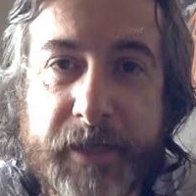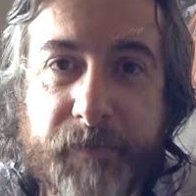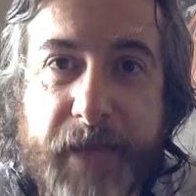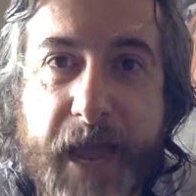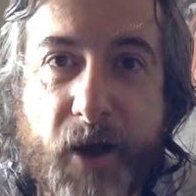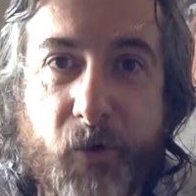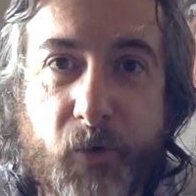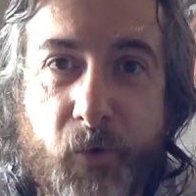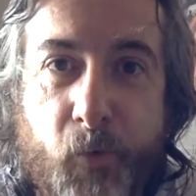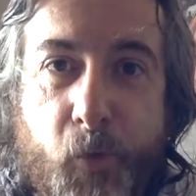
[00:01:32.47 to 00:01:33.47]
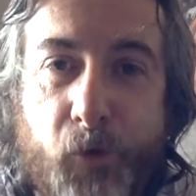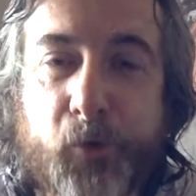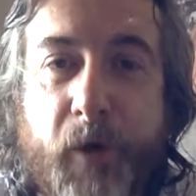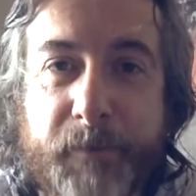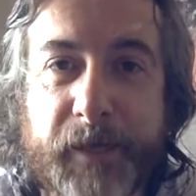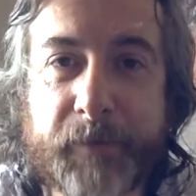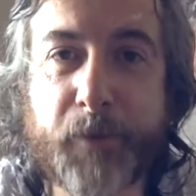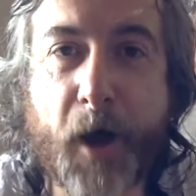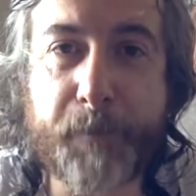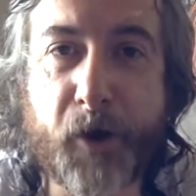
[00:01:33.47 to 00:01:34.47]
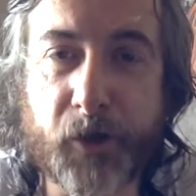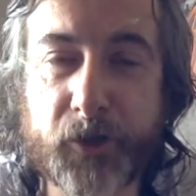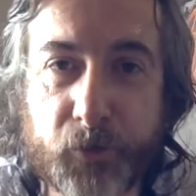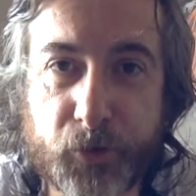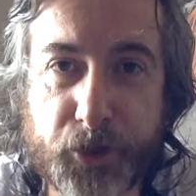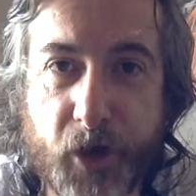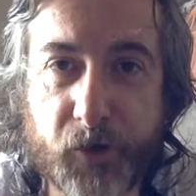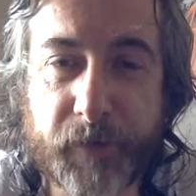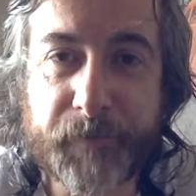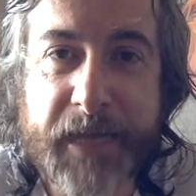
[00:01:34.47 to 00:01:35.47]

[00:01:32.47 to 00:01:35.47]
Now, what do I mean by a biological shock?